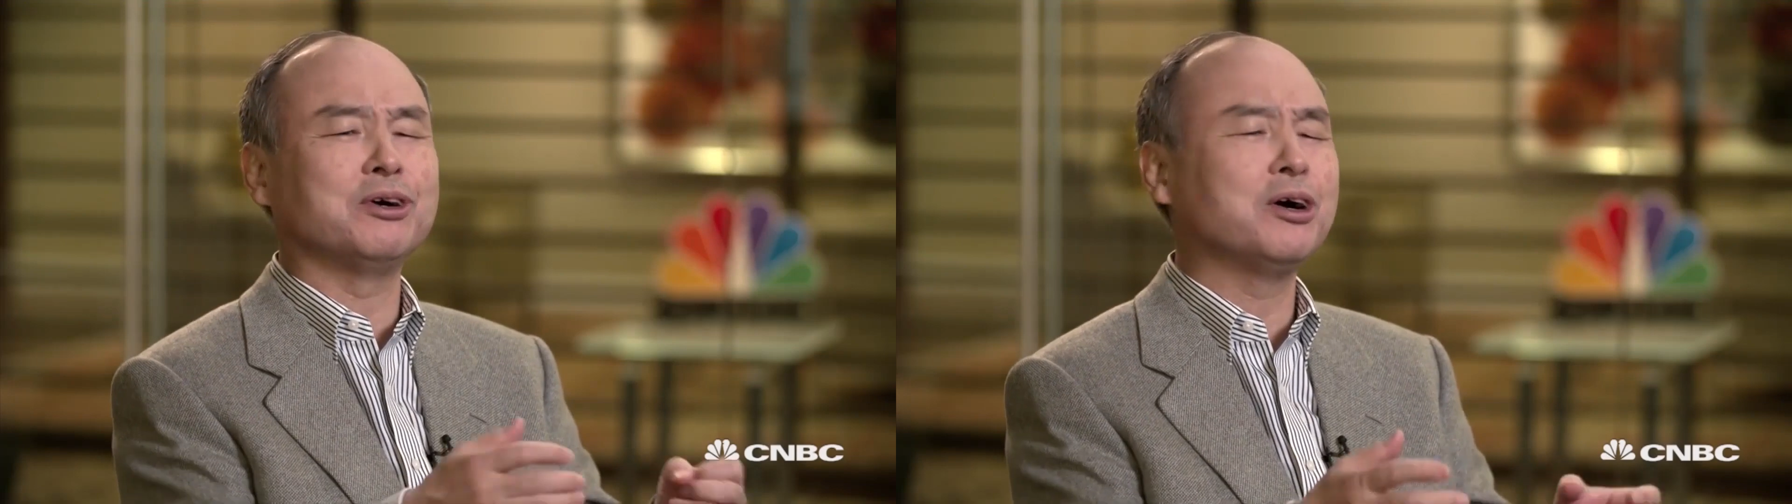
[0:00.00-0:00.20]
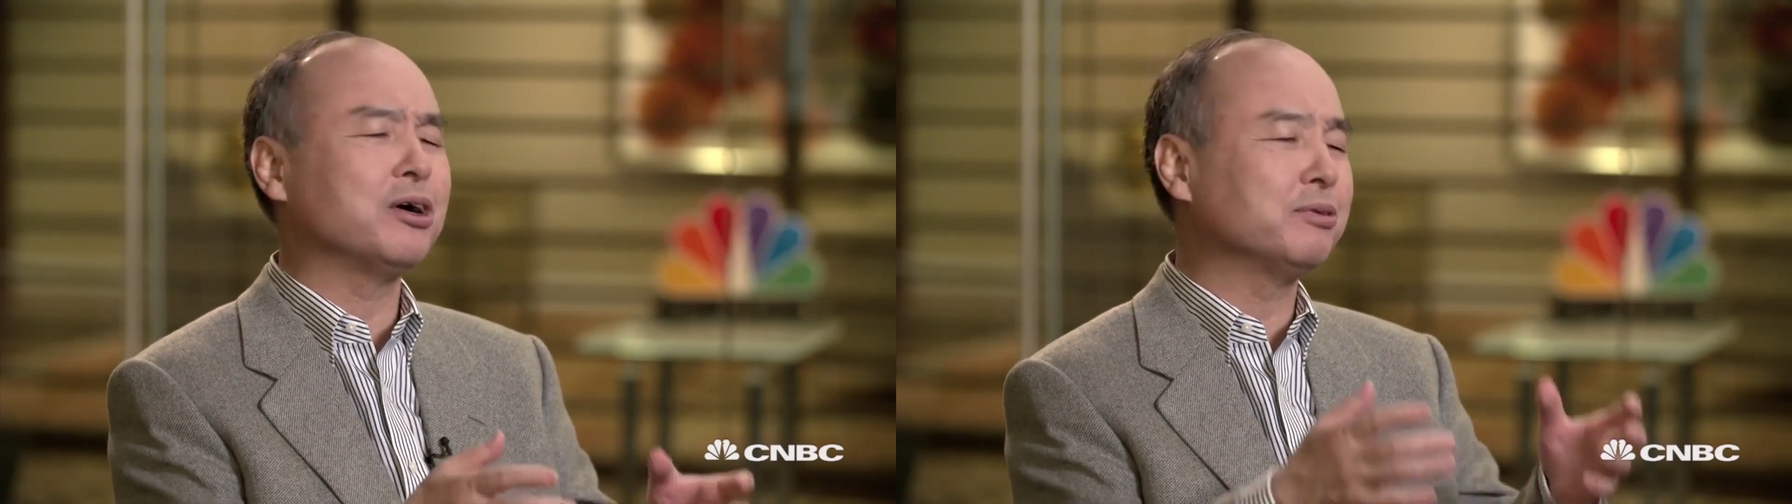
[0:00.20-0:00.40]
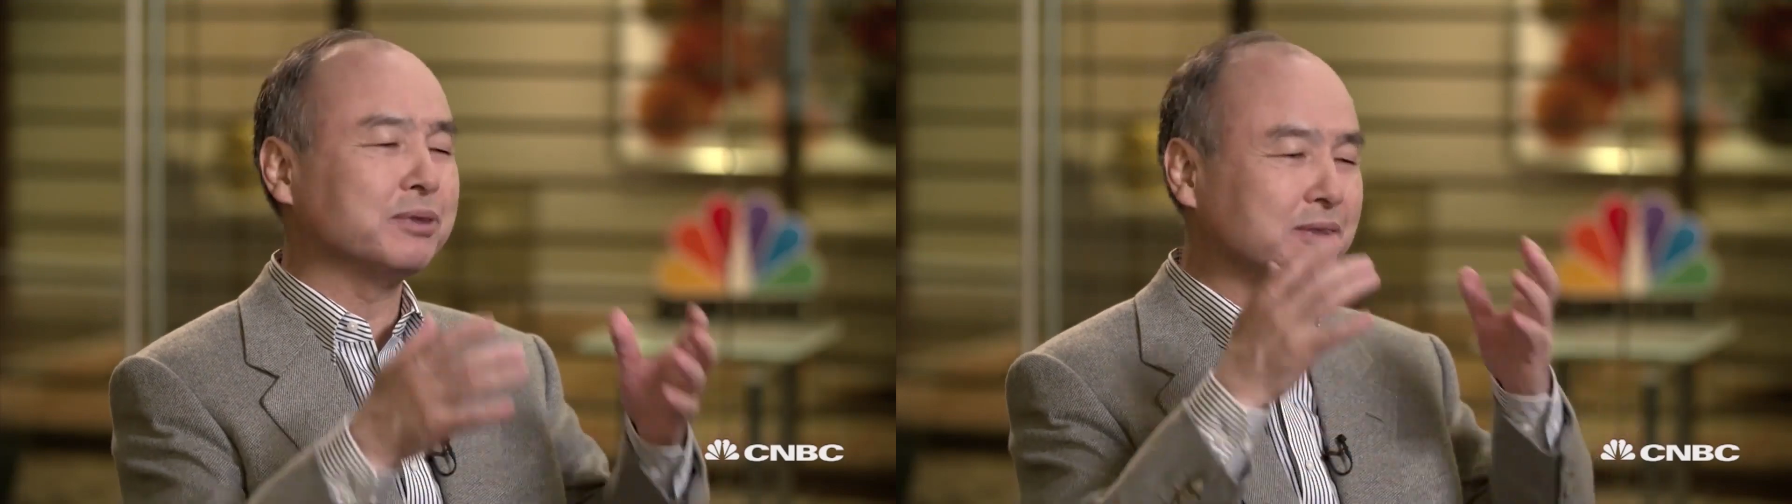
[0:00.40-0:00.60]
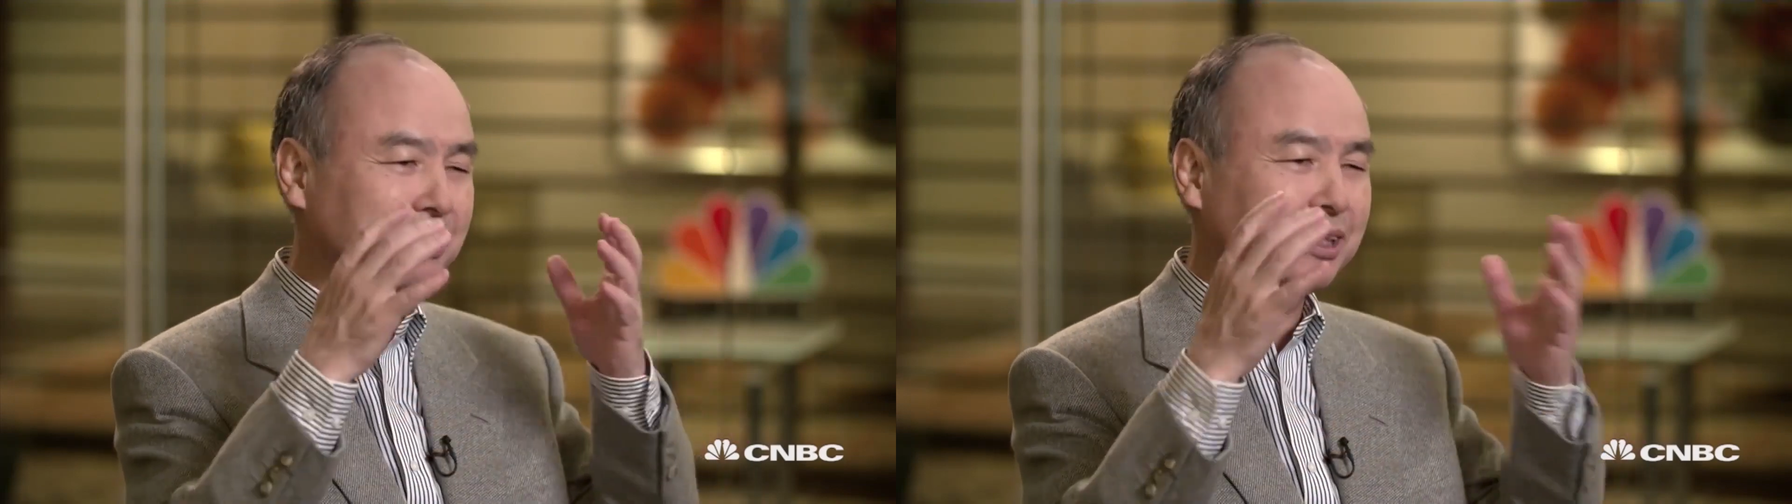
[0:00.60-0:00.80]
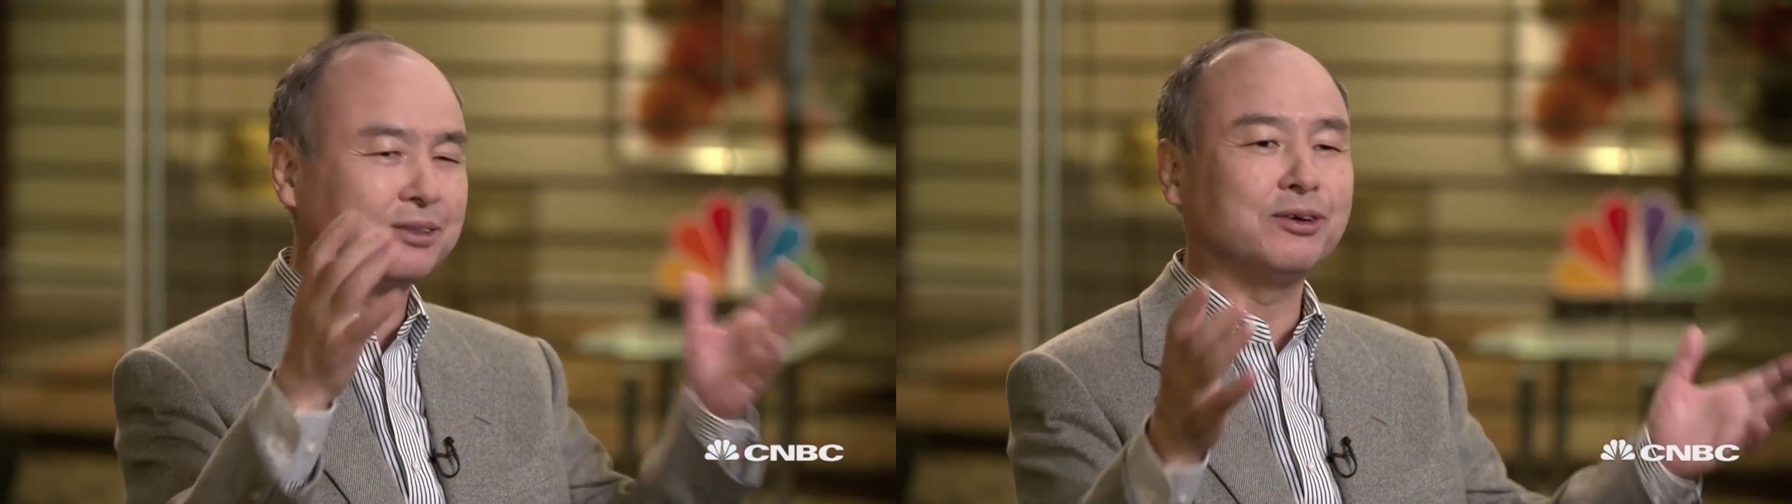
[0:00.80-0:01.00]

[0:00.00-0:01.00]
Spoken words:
job and they